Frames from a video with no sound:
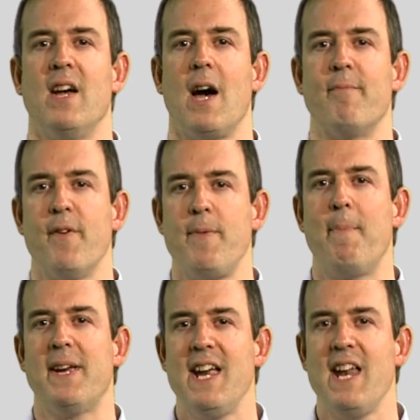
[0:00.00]
And from the
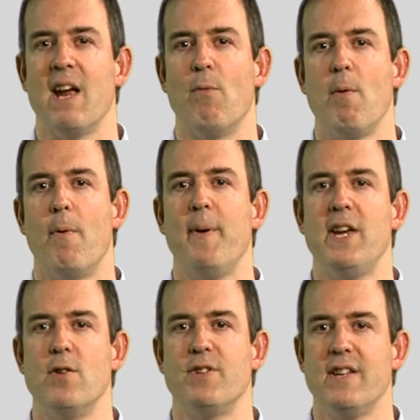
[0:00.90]
beginning, we will be
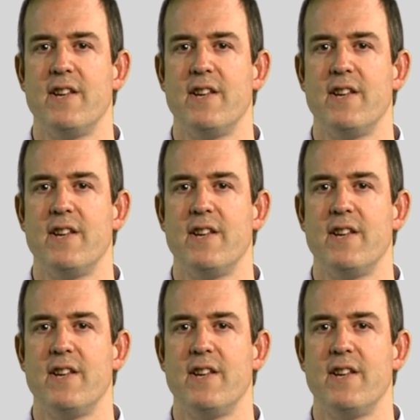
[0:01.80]
using